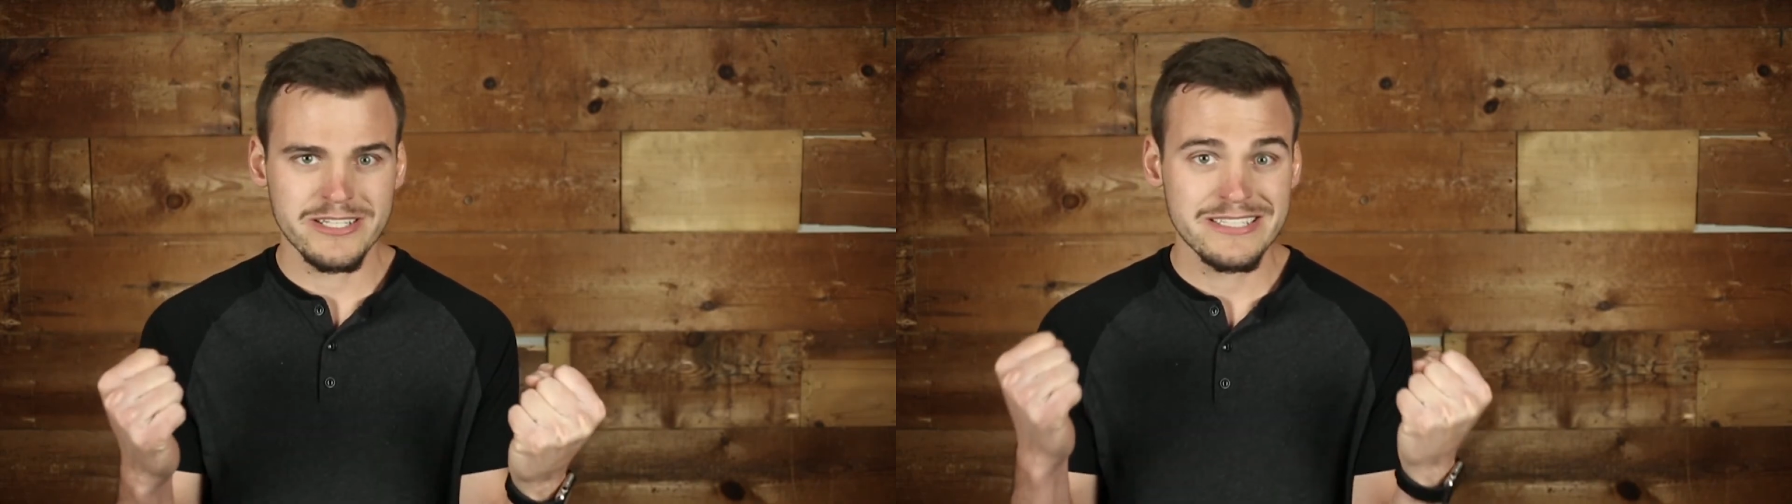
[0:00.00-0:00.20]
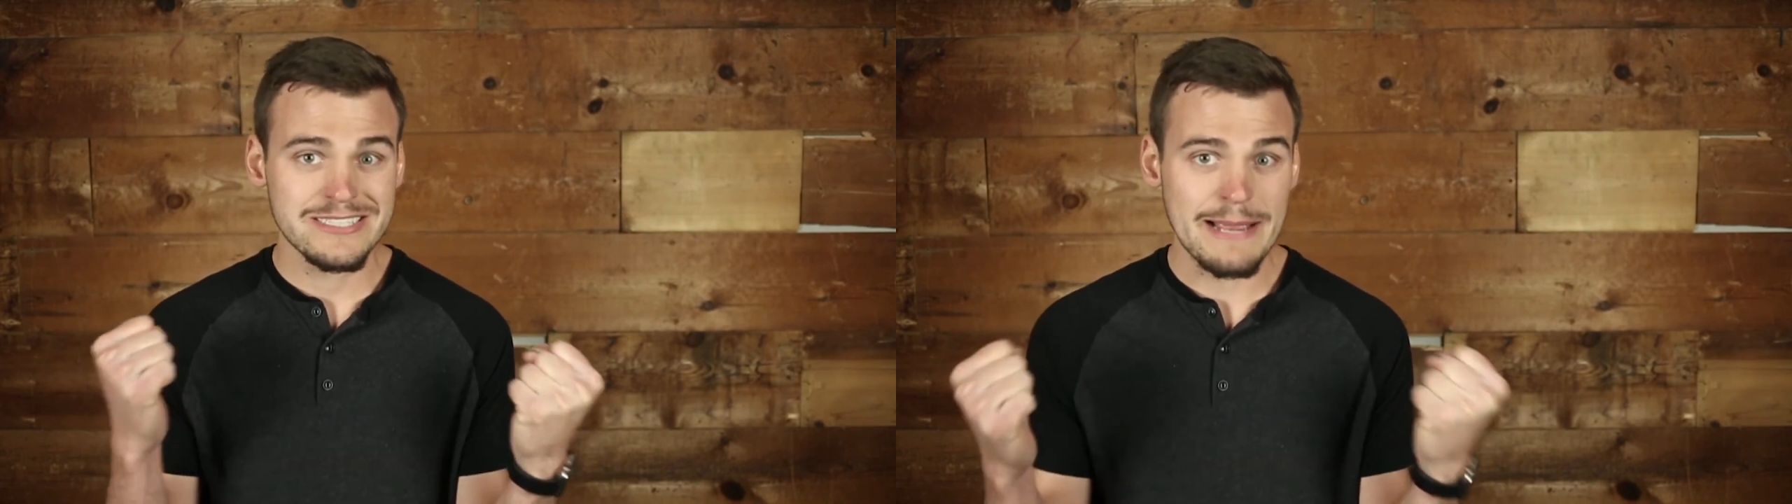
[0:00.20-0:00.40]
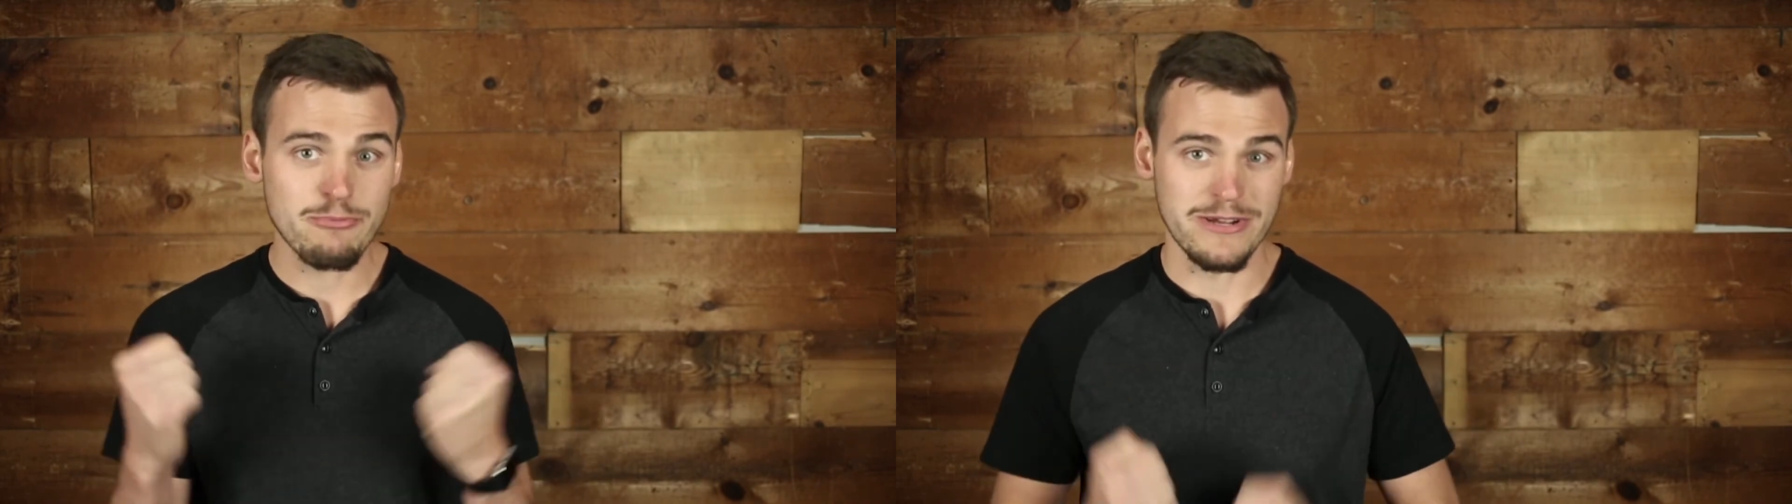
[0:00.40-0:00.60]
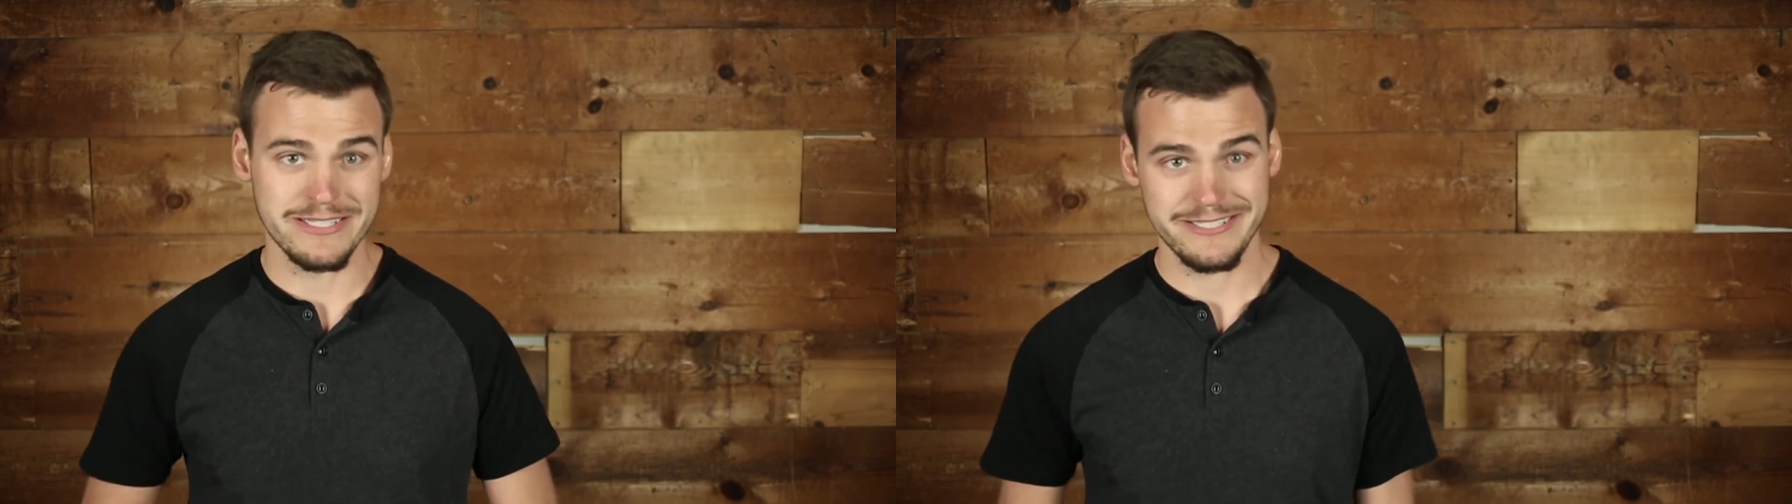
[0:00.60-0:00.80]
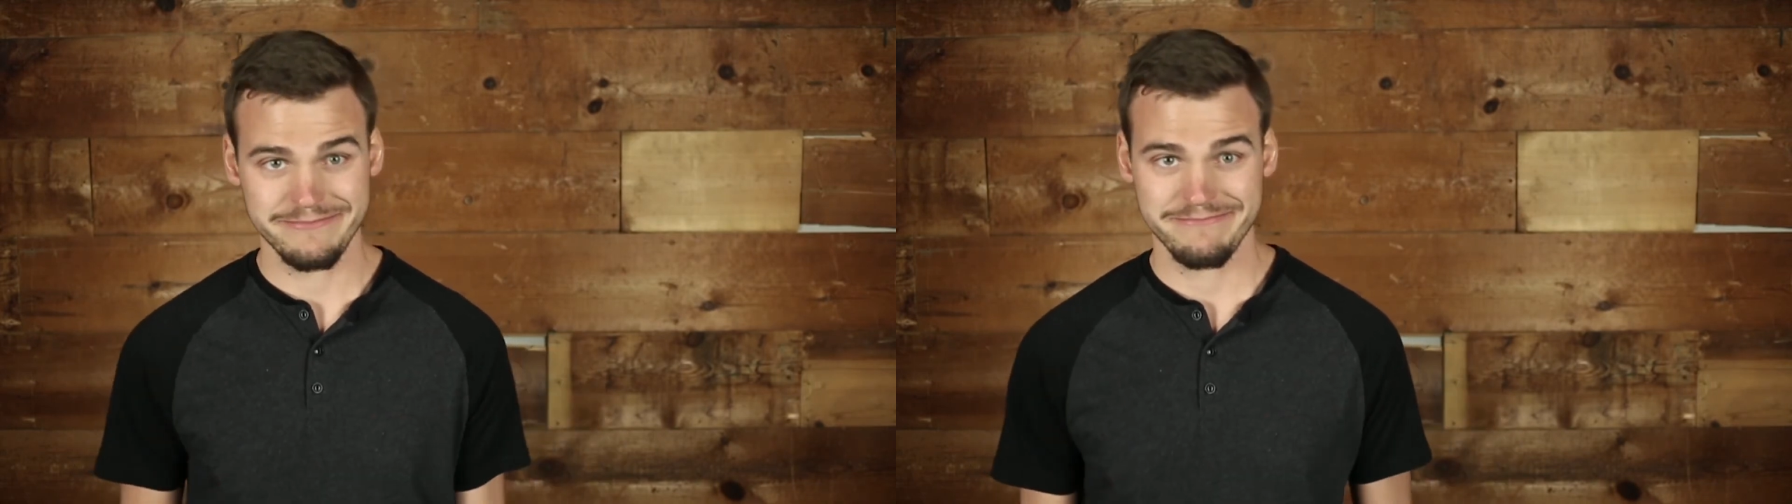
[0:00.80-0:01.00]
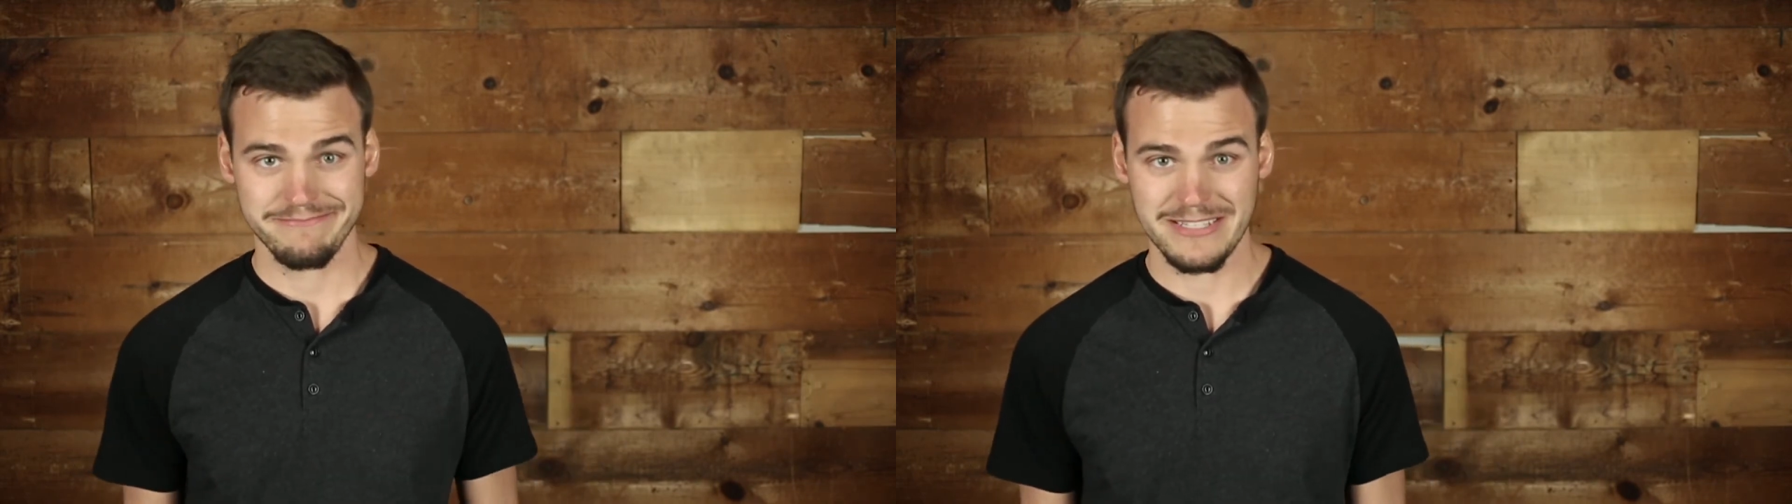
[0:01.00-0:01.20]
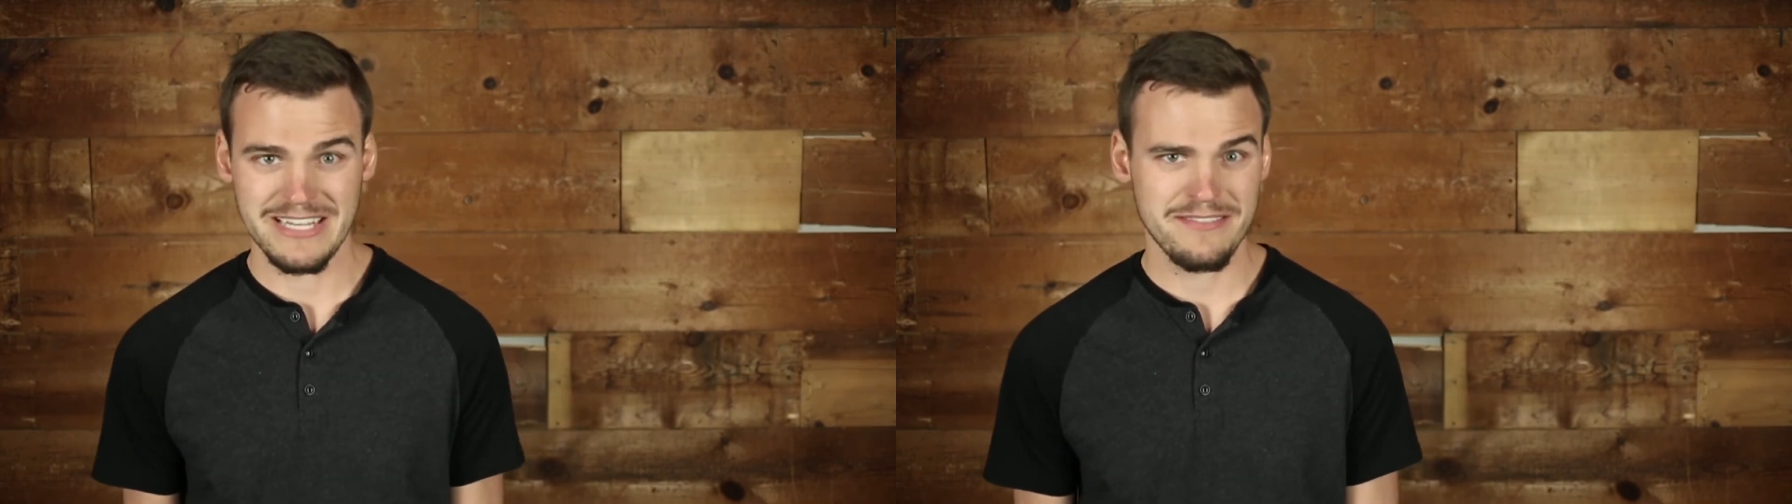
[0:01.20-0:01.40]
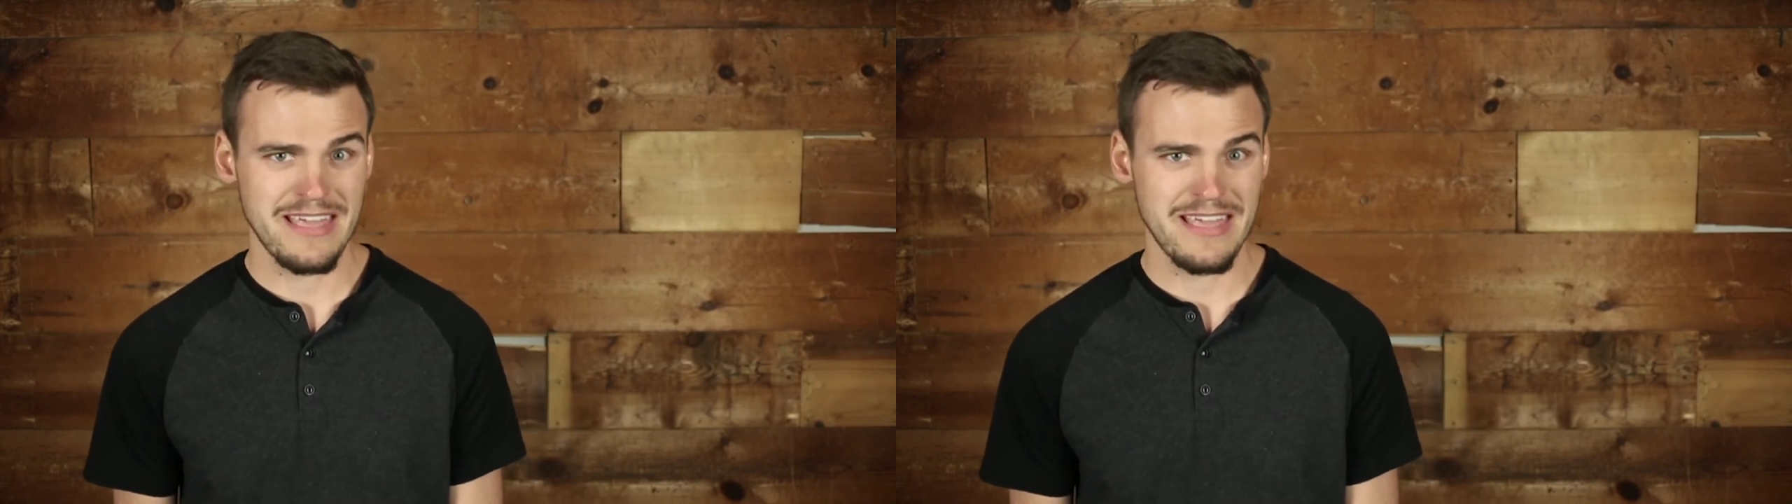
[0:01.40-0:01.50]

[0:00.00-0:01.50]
separate, as